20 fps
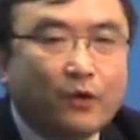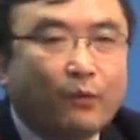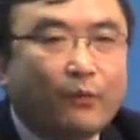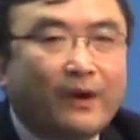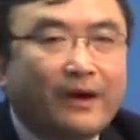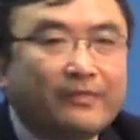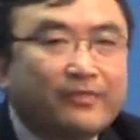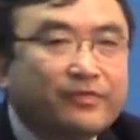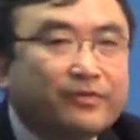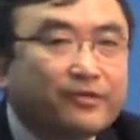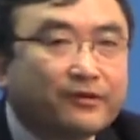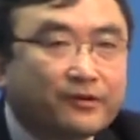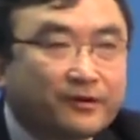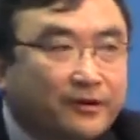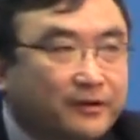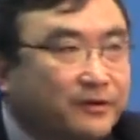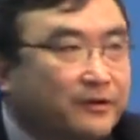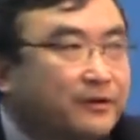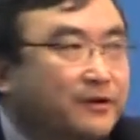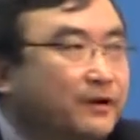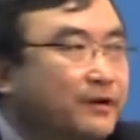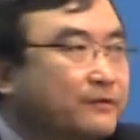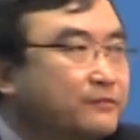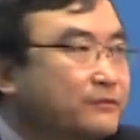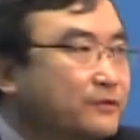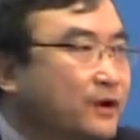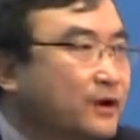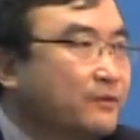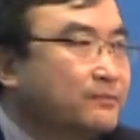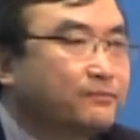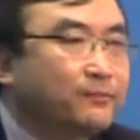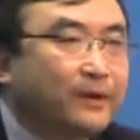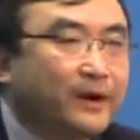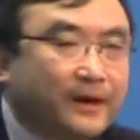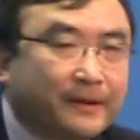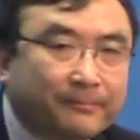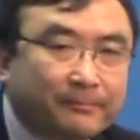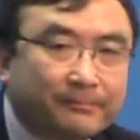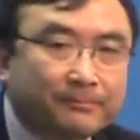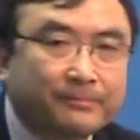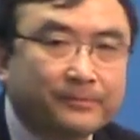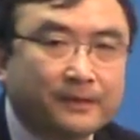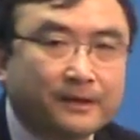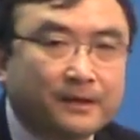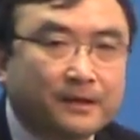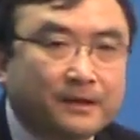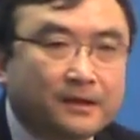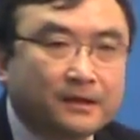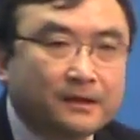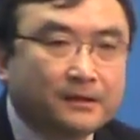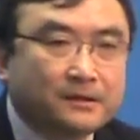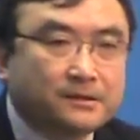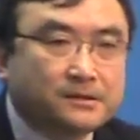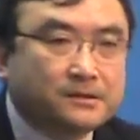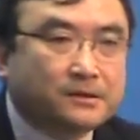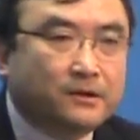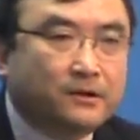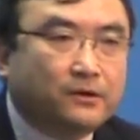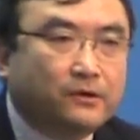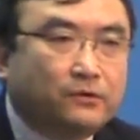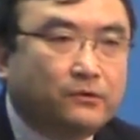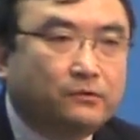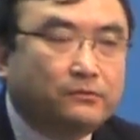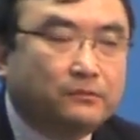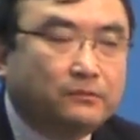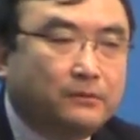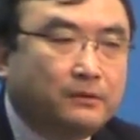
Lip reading: 1/3 of top 1. So